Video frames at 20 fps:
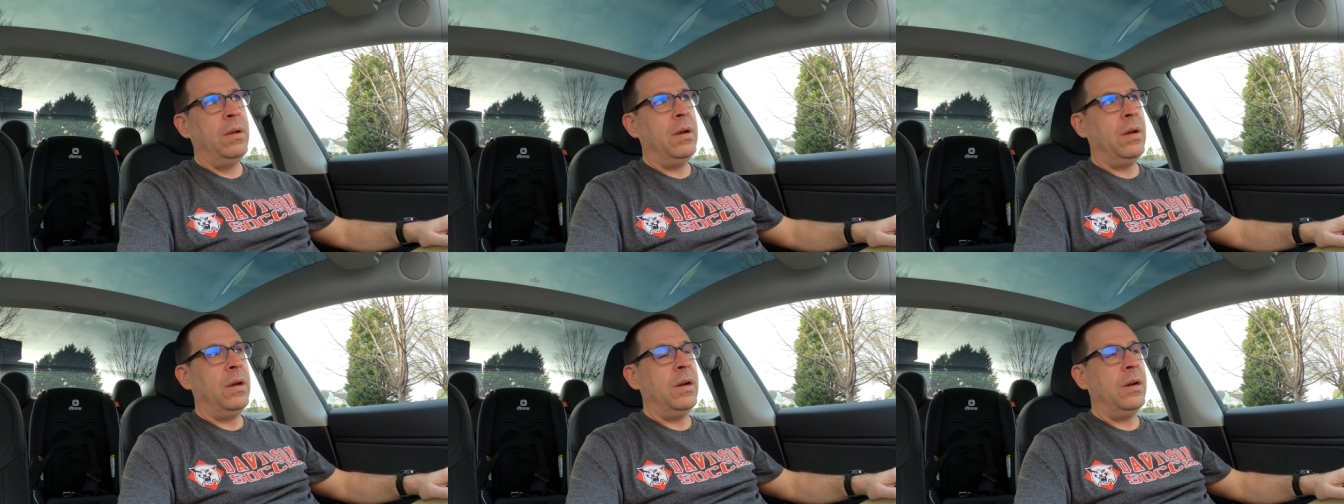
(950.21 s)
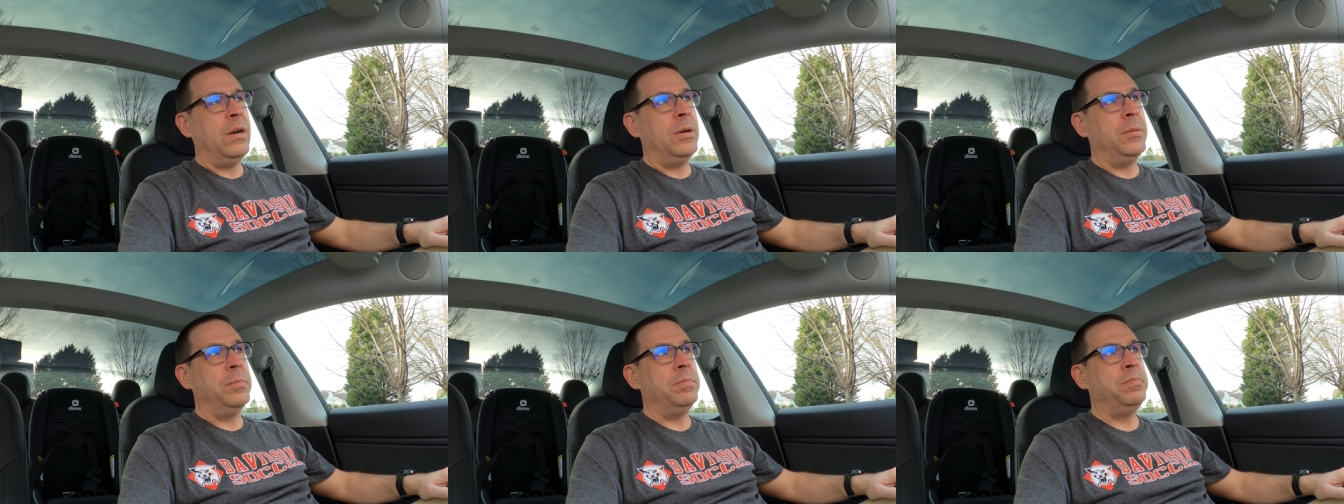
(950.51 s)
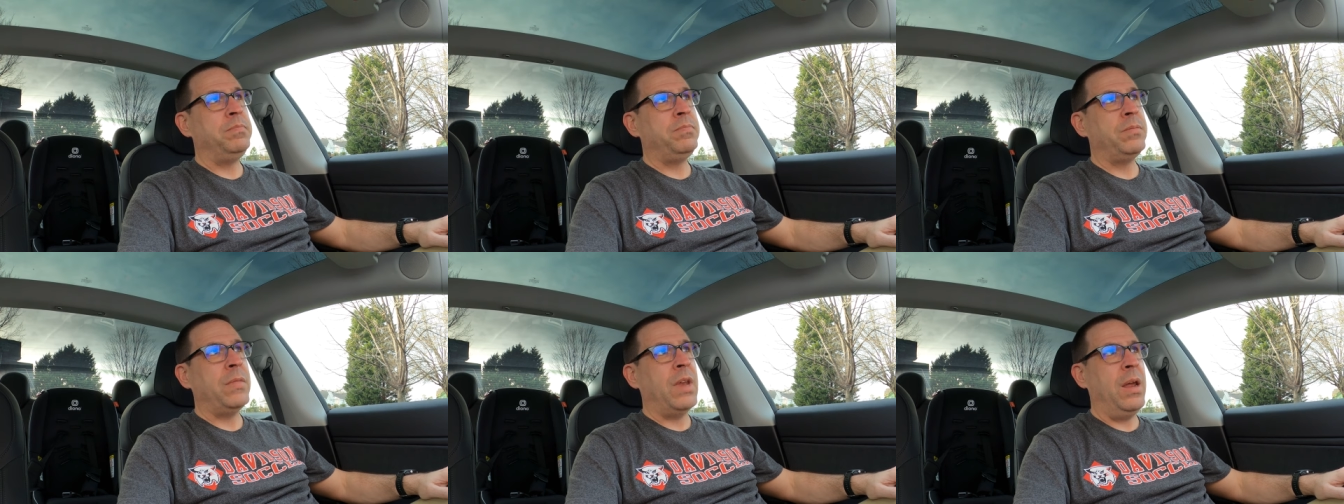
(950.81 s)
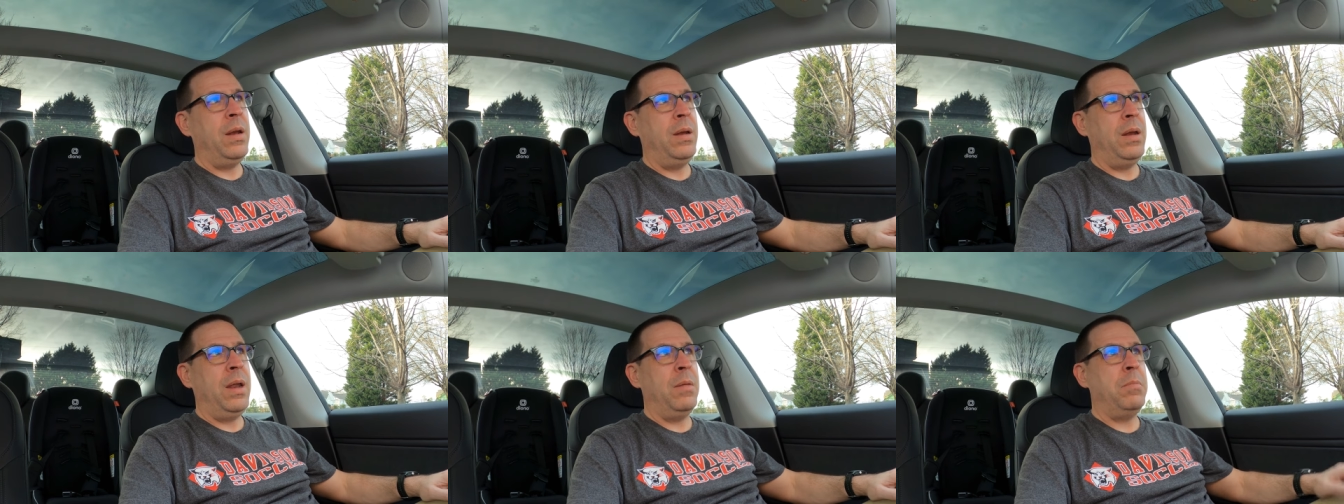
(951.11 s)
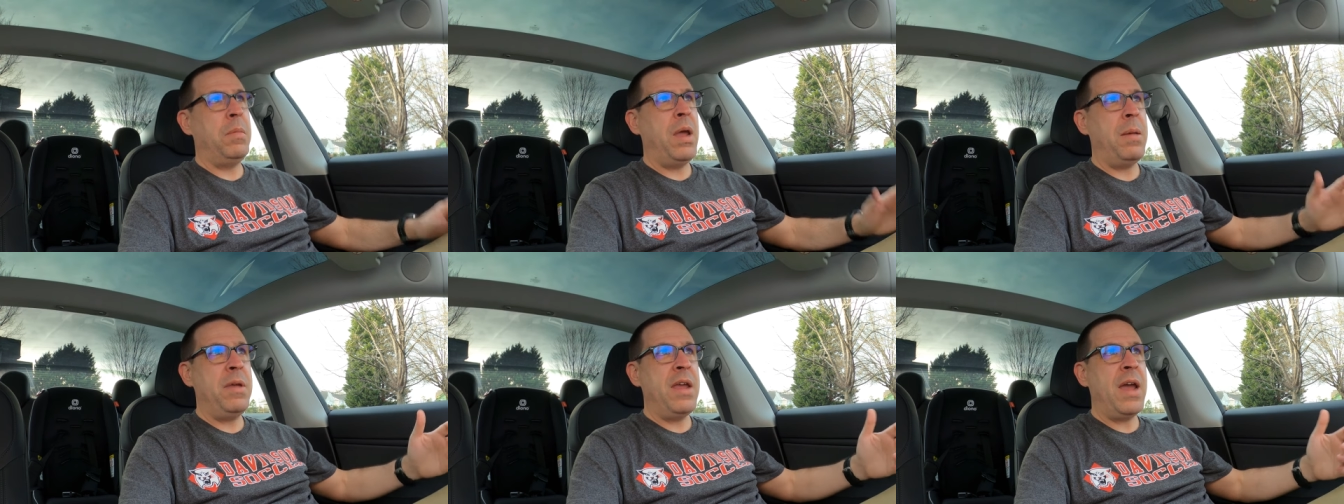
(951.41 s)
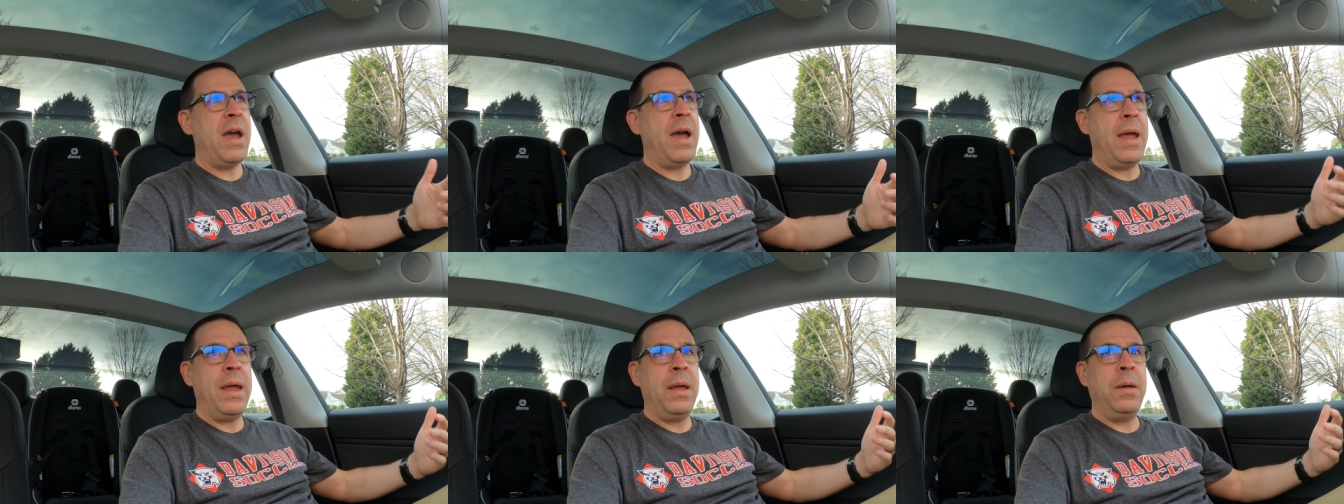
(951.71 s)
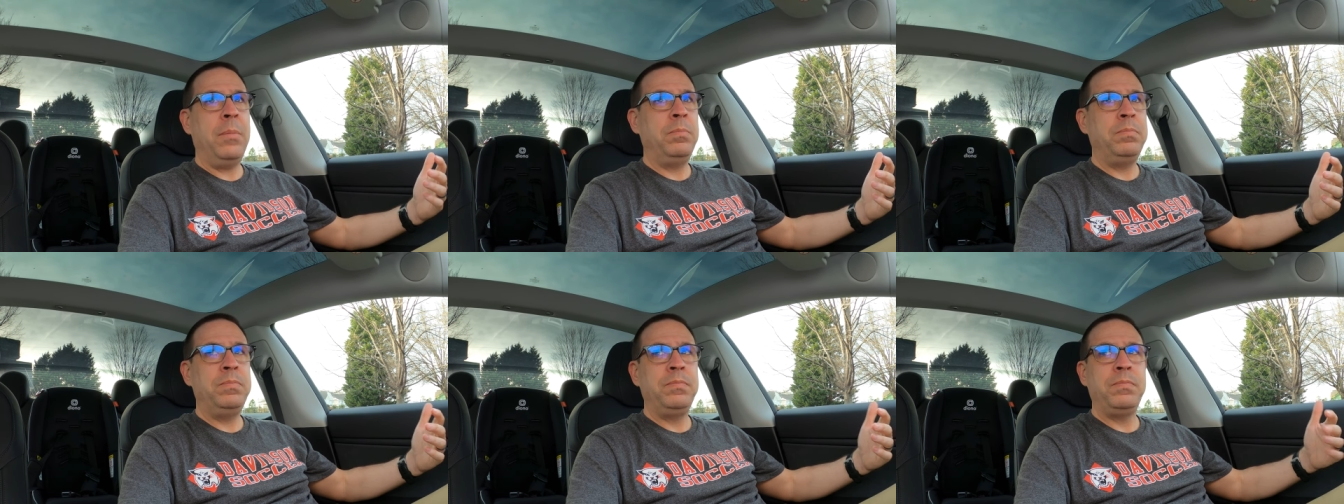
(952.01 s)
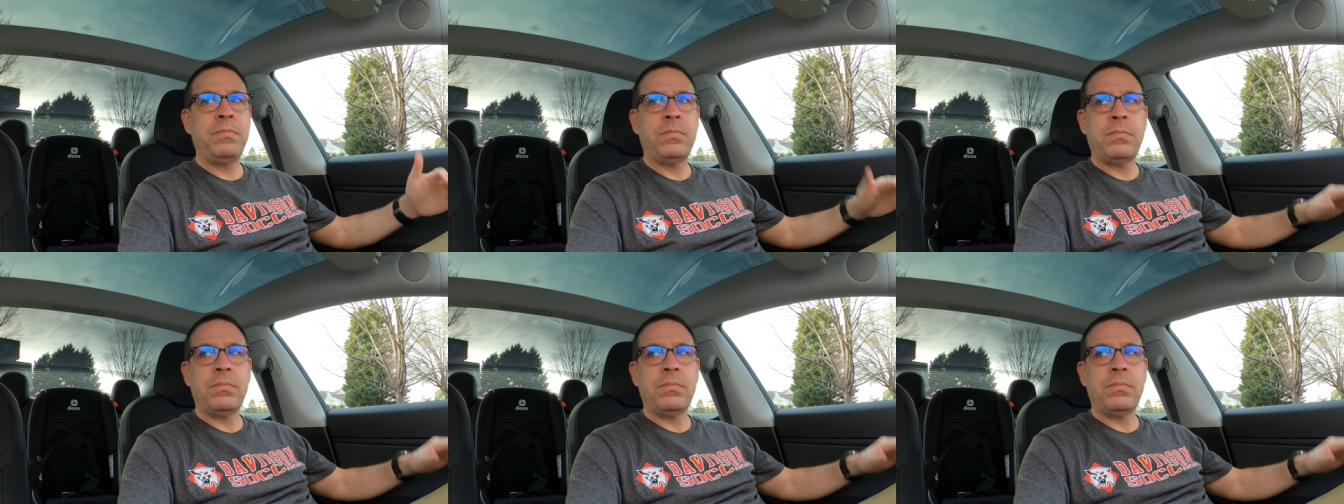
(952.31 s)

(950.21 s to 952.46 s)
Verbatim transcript: um, and and maybe i am